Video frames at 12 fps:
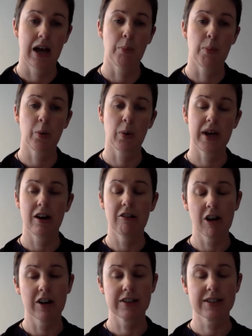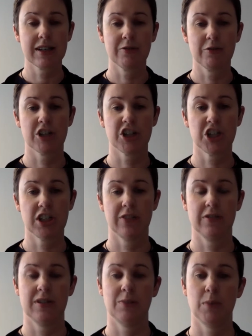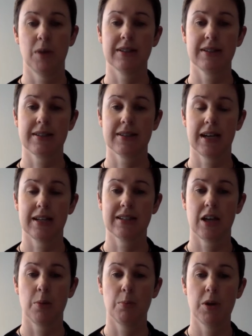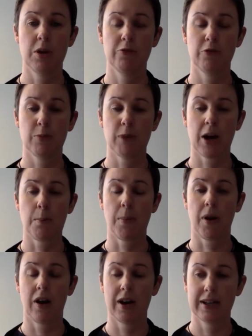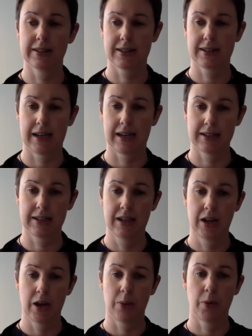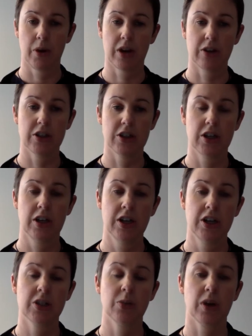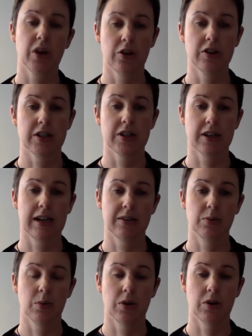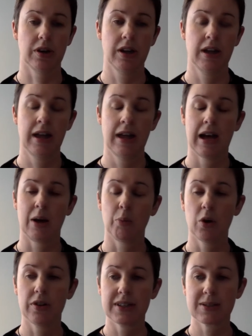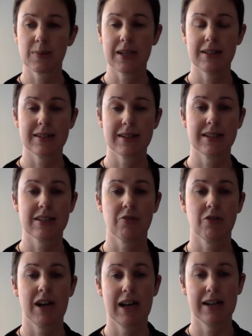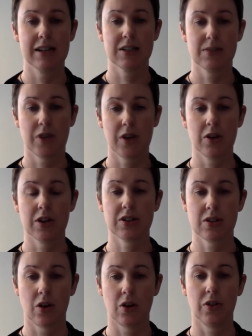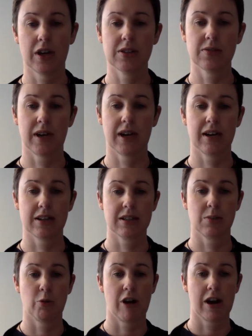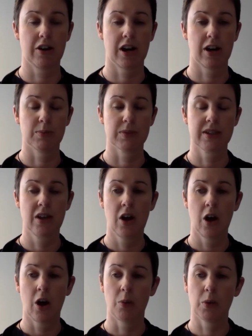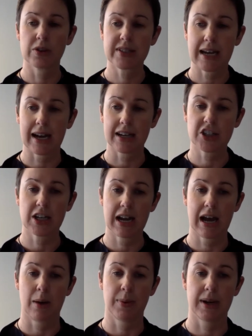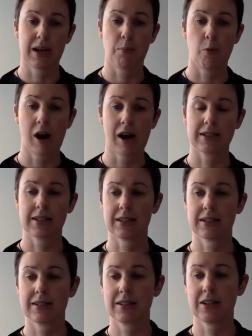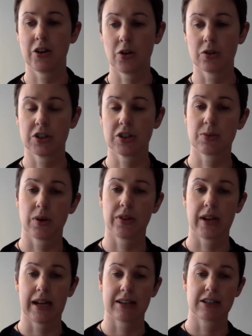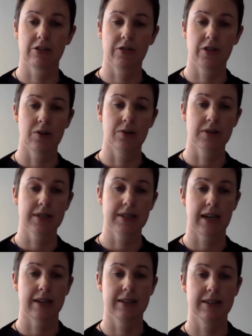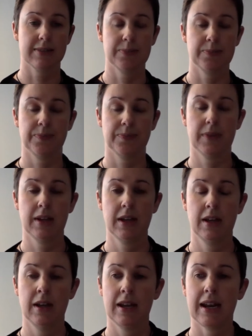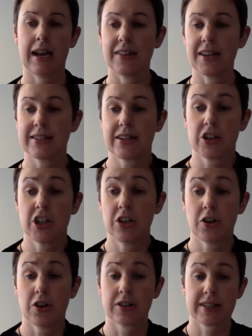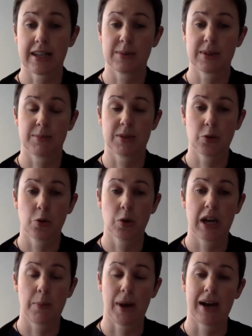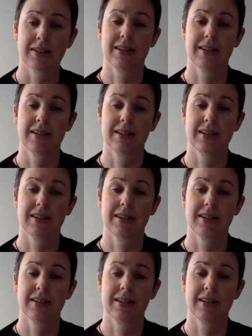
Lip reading: But we are asking for a shift in mindset, a move from a compliance-led approach to a conduct-led one. And what this means is a relentless focus on those fair customer outcomes, on what's actually happening in practice, not just what the letter of the law says. Now, these aren't new concepts I'm talking about.